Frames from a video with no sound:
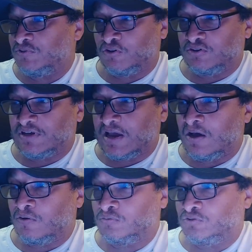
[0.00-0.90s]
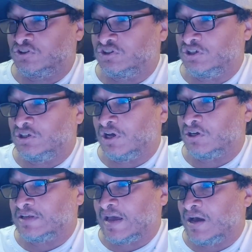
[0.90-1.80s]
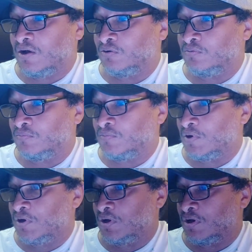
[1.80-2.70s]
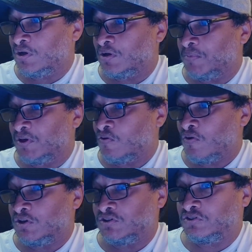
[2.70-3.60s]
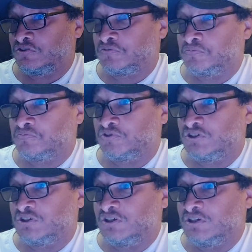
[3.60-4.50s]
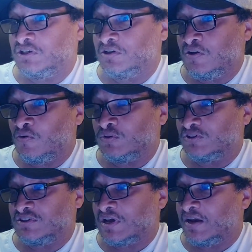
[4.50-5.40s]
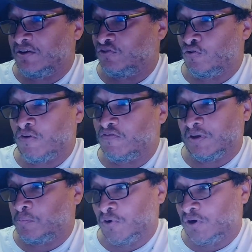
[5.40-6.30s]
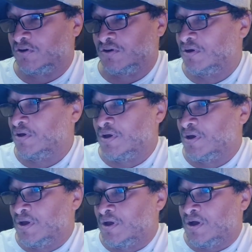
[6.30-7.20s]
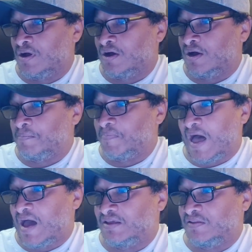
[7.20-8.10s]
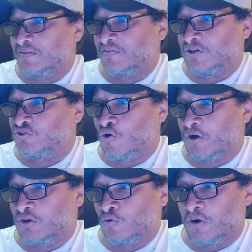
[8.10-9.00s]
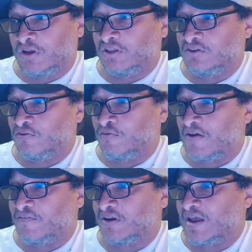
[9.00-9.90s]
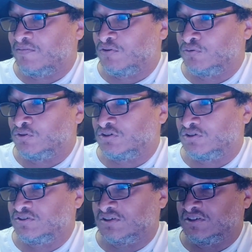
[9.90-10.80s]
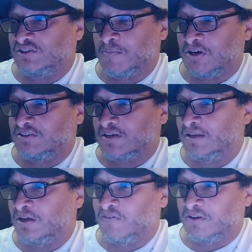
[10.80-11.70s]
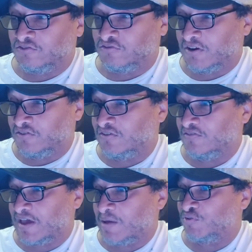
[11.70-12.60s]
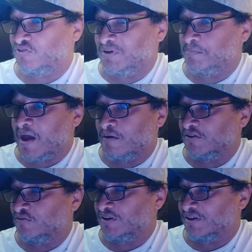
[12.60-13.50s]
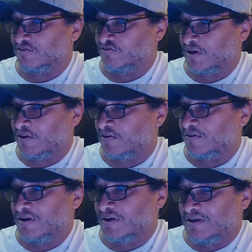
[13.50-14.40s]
Turns out she lucked out because she was assigned a terrific book. I'm not the target audience for graphic novels, since as much as I love illustrations, I happen to be married to an illustrator.